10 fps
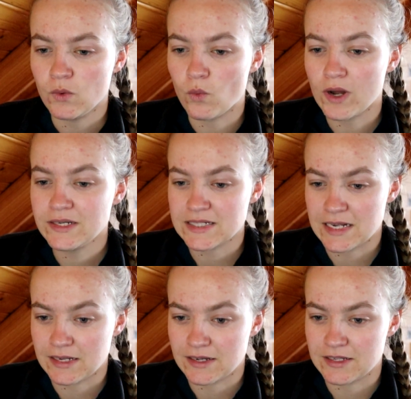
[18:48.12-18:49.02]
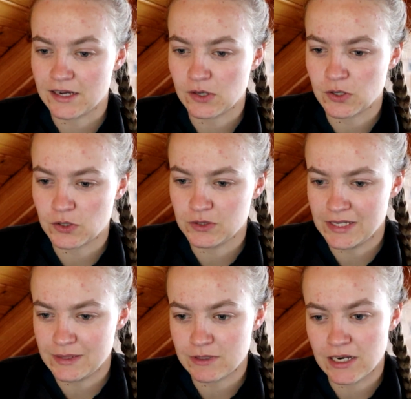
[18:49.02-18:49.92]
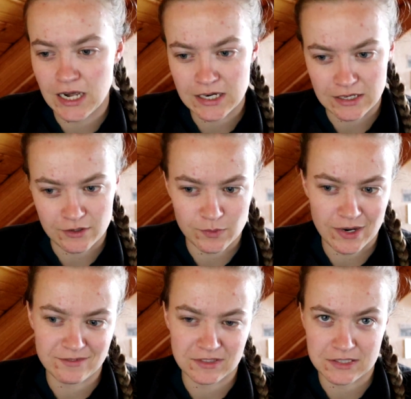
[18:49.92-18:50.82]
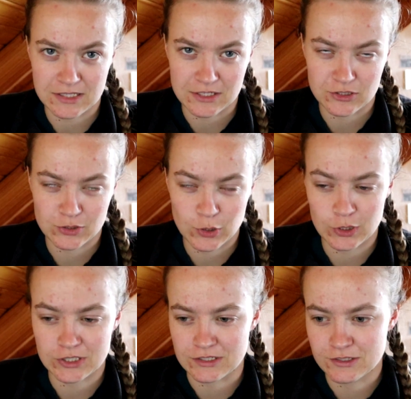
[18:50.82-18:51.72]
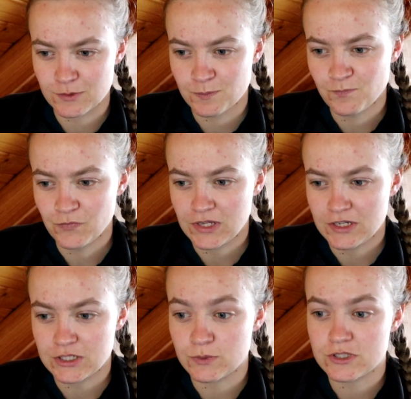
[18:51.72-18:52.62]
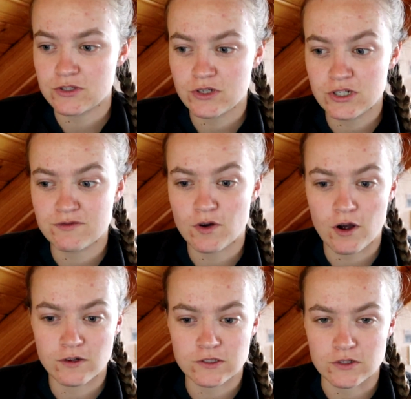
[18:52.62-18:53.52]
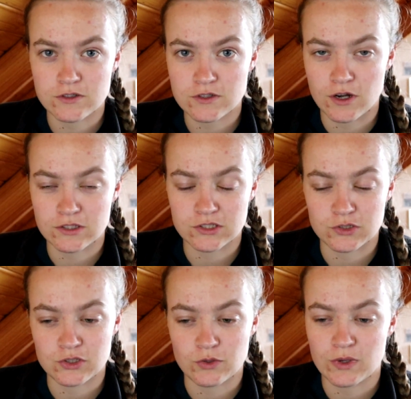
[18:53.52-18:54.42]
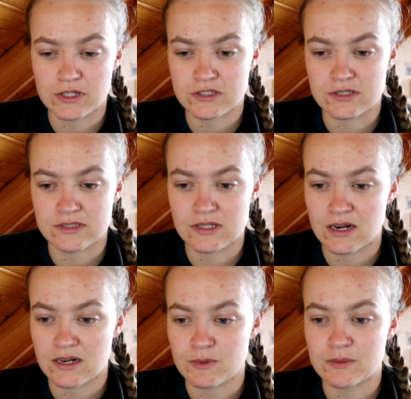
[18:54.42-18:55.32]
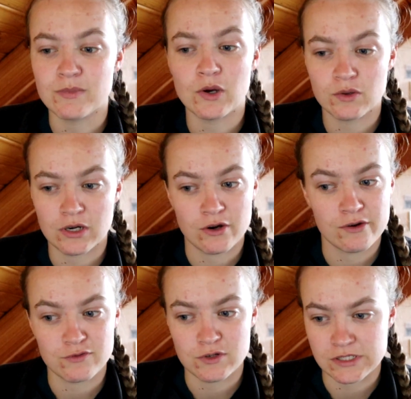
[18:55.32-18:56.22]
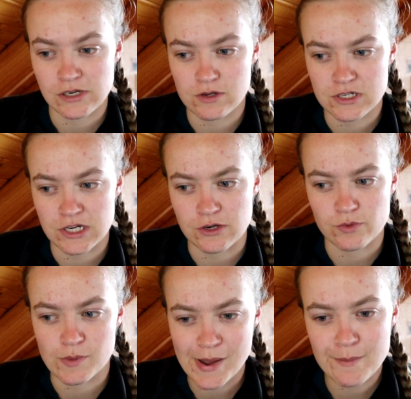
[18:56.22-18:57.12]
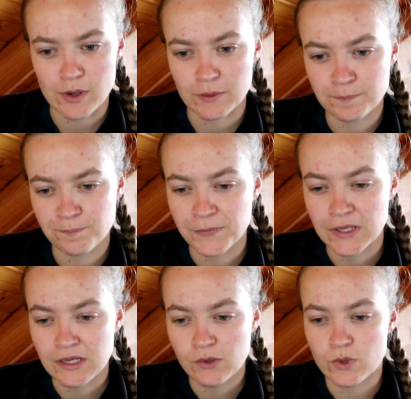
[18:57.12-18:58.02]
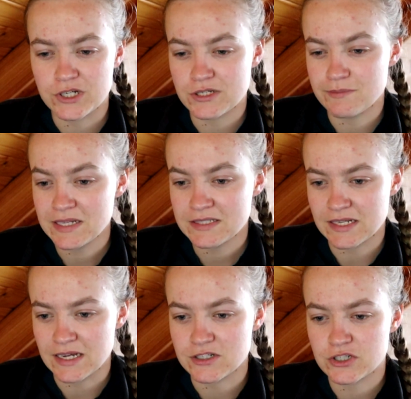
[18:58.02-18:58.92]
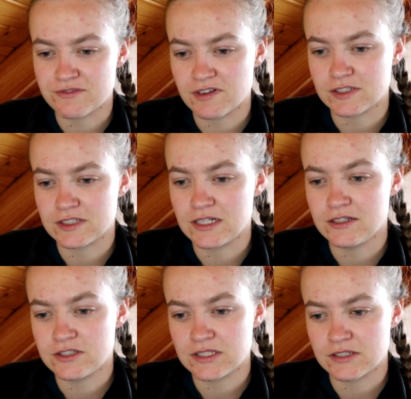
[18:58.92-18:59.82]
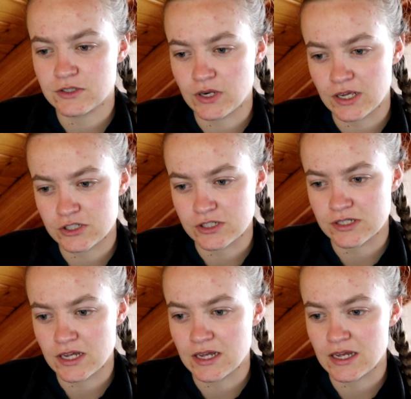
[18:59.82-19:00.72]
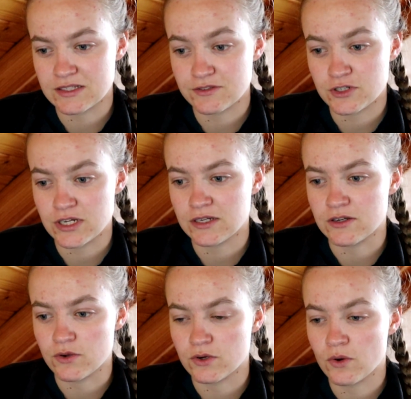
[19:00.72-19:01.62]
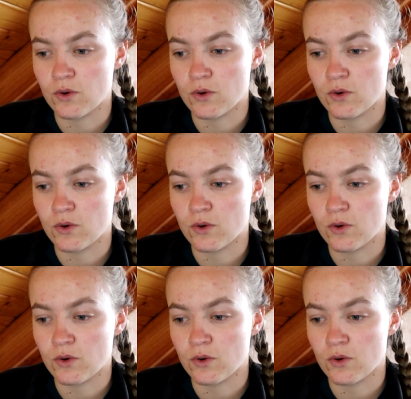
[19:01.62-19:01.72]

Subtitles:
One day, a young girl named Lila arrived at Sage's cottage. She was searching for answers to questions that had been bothering her for as long as she could remember. When she met Sage, she felt an instant connection, as if she had known her